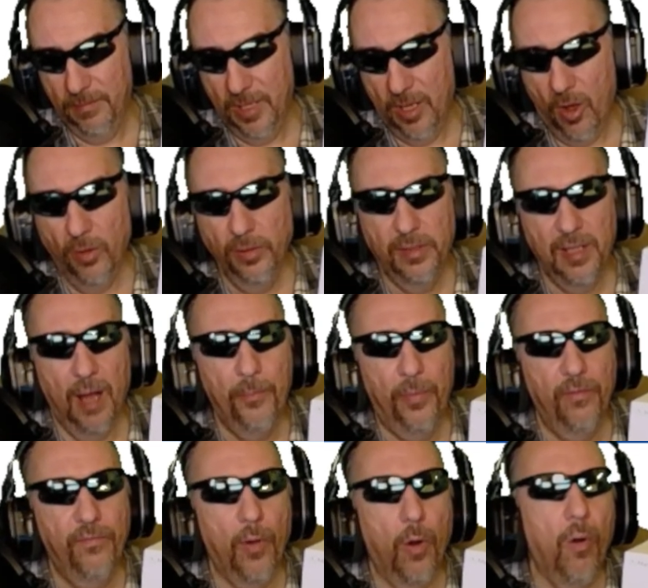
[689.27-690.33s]
On top
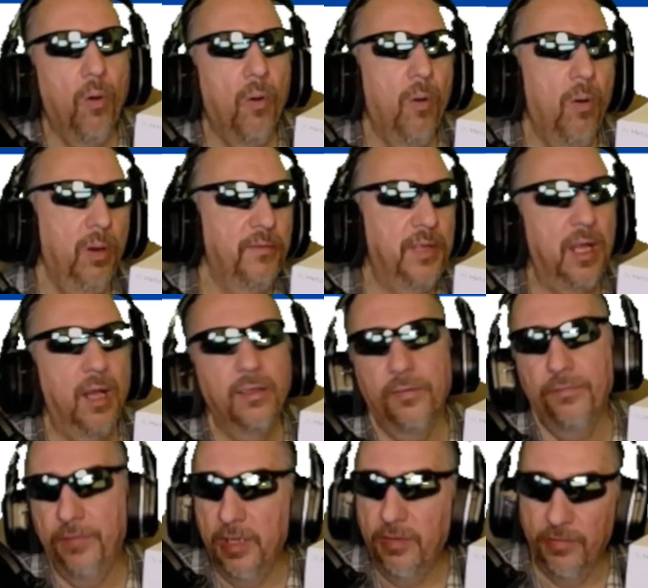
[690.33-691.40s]
of all of the other
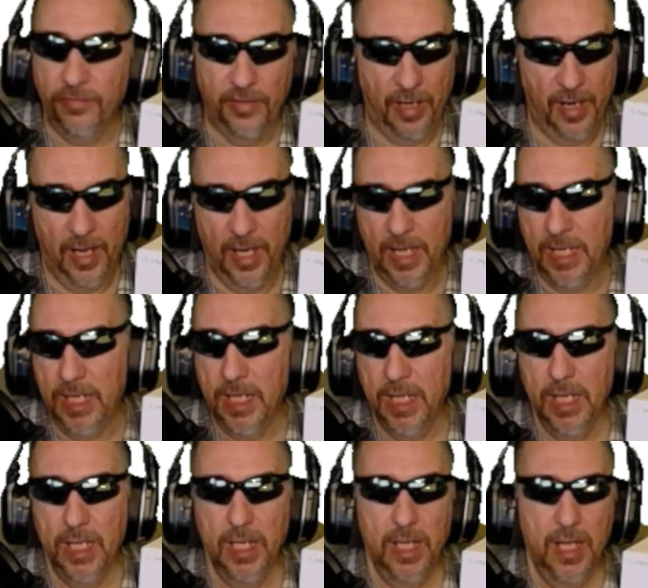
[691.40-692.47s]
features that I
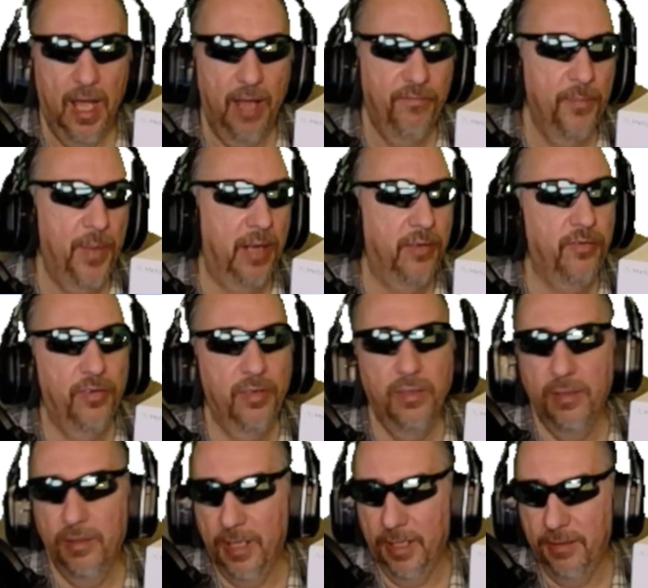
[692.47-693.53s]
have mentioned
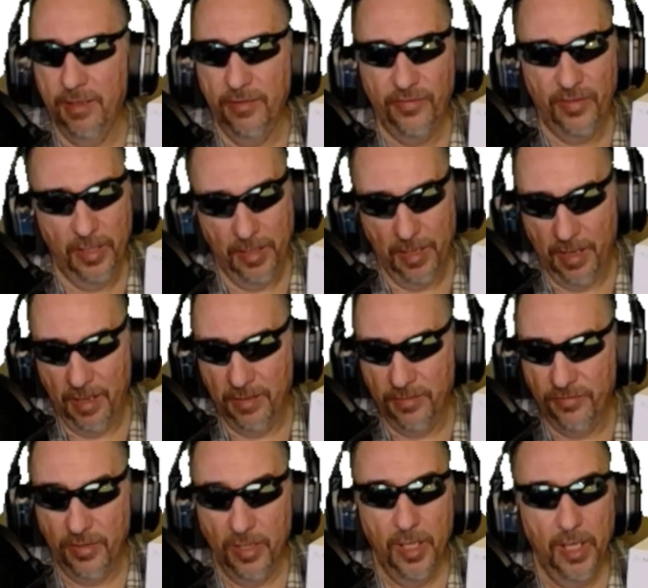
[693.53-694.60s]
that this thing
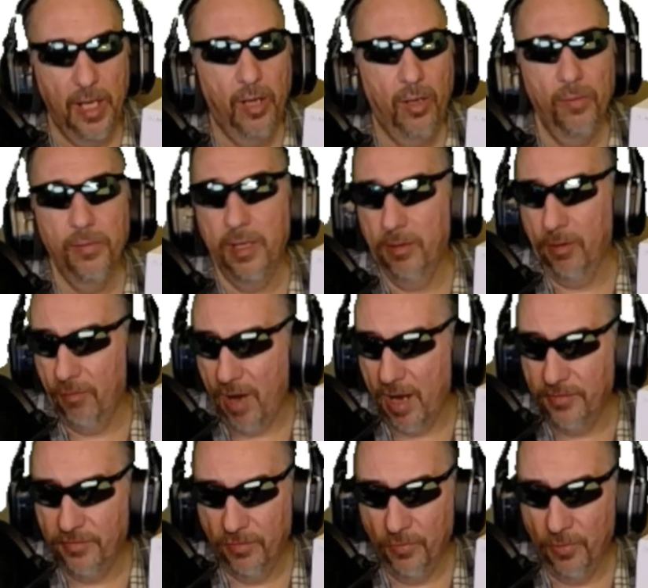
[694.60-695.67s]
has, including
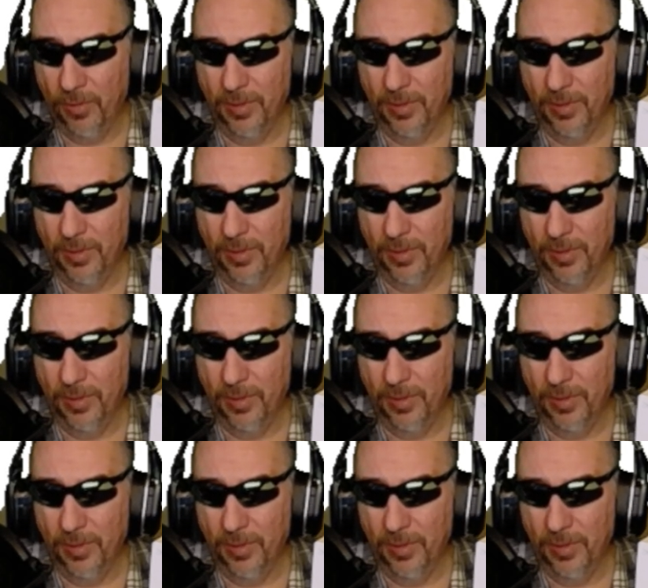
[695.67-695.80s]
Horizon World